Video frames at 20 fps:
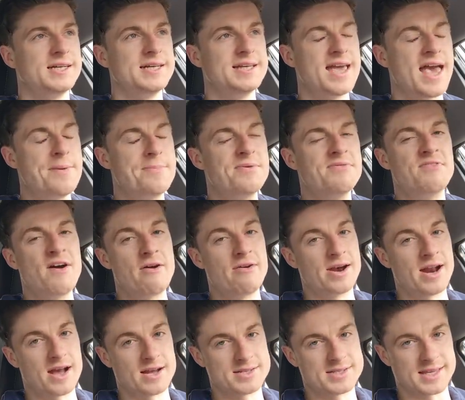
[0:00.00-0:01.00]
yeah, it'd be
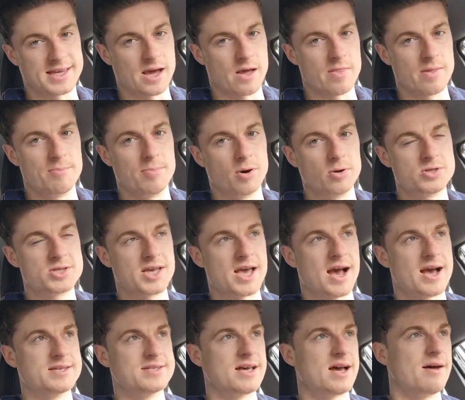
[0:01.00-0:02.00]
very nice to get on the books,
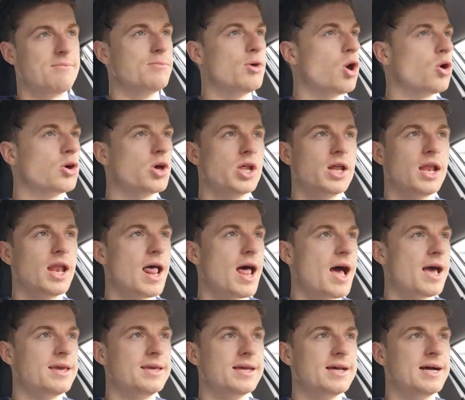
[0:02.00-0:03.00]
guys. I'm not going to
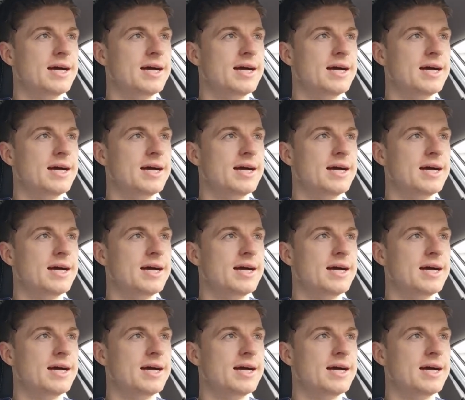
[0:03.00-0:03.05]
lie.